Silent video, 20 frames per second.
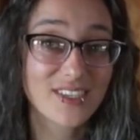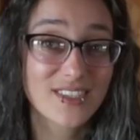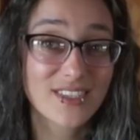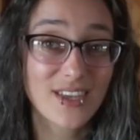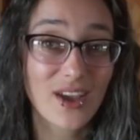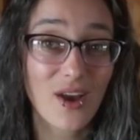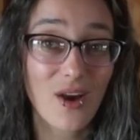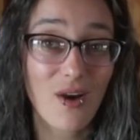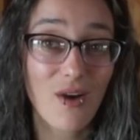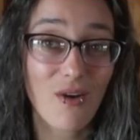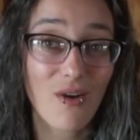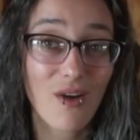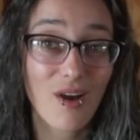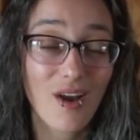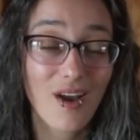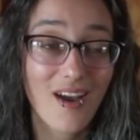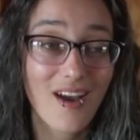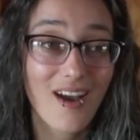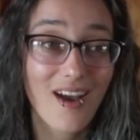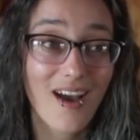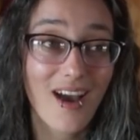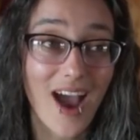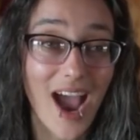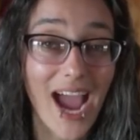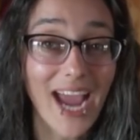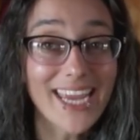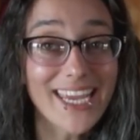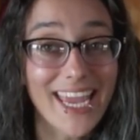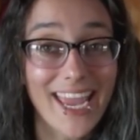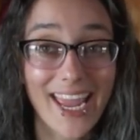So
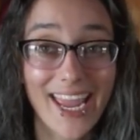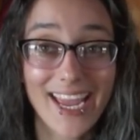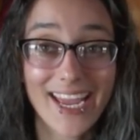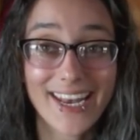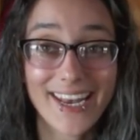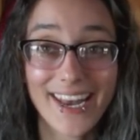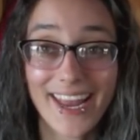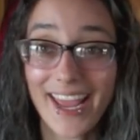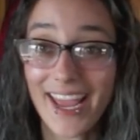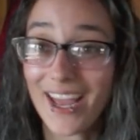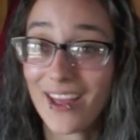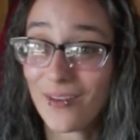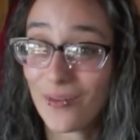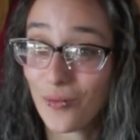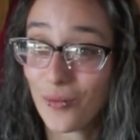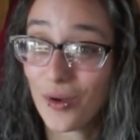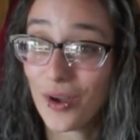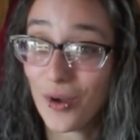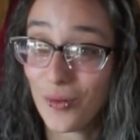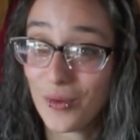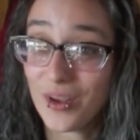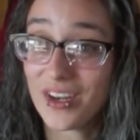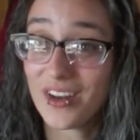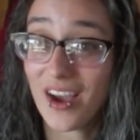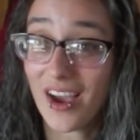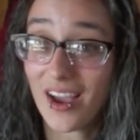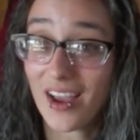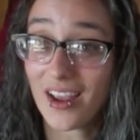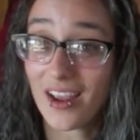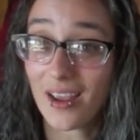I can and will be
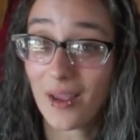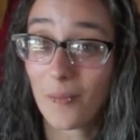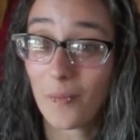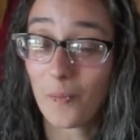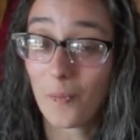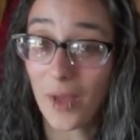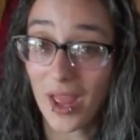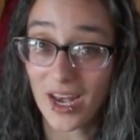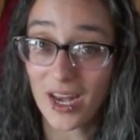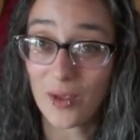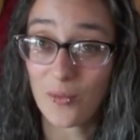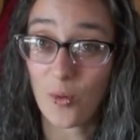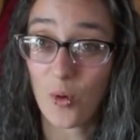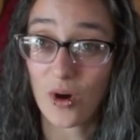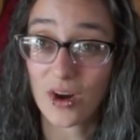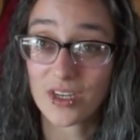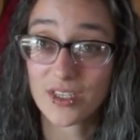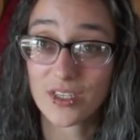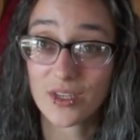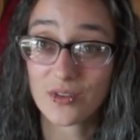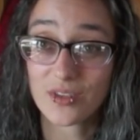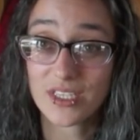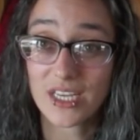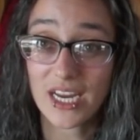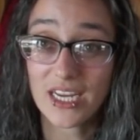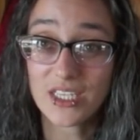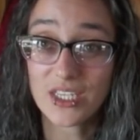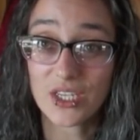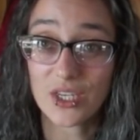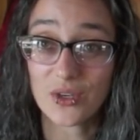dyeing many more. So
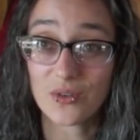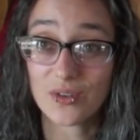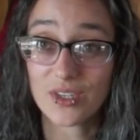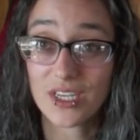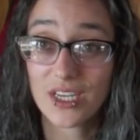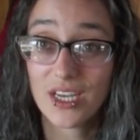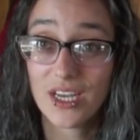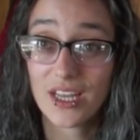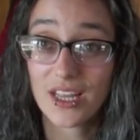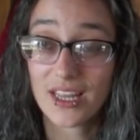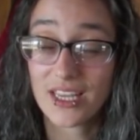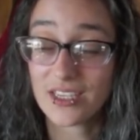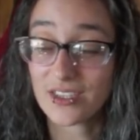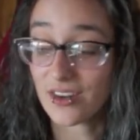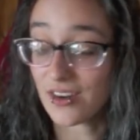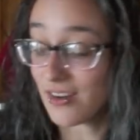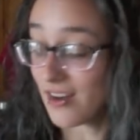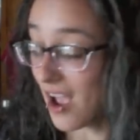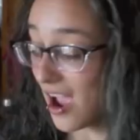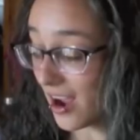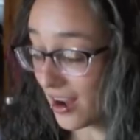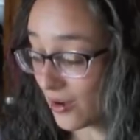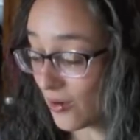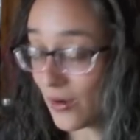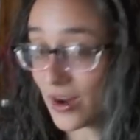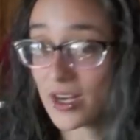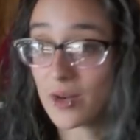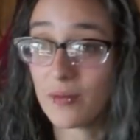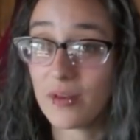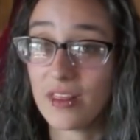stay tuned. These are not
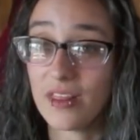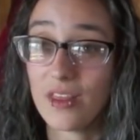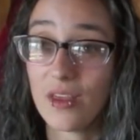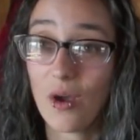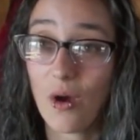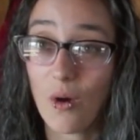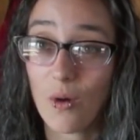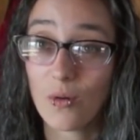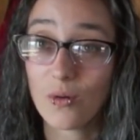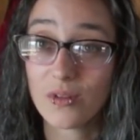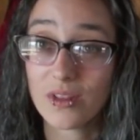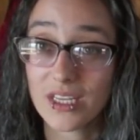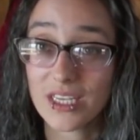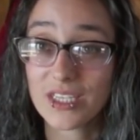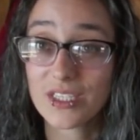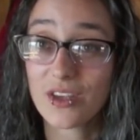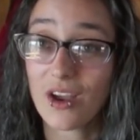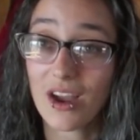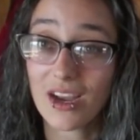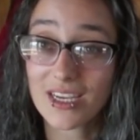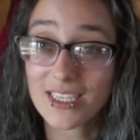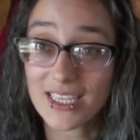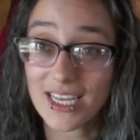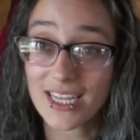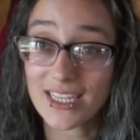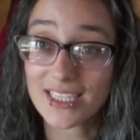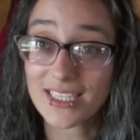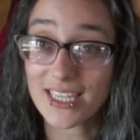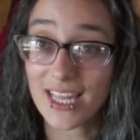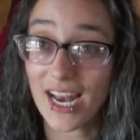going to be the only sock
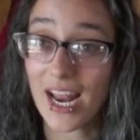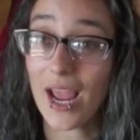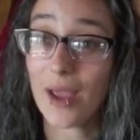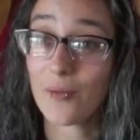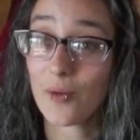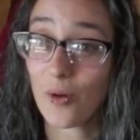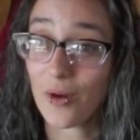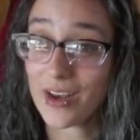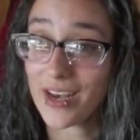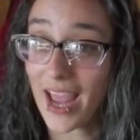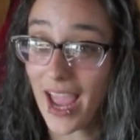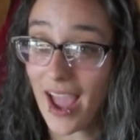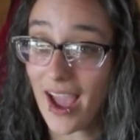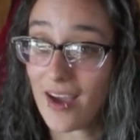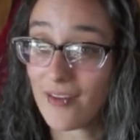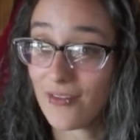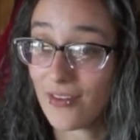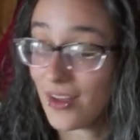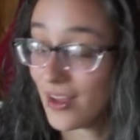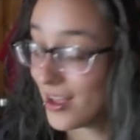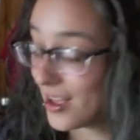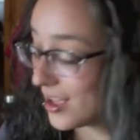sets that I'm going to have.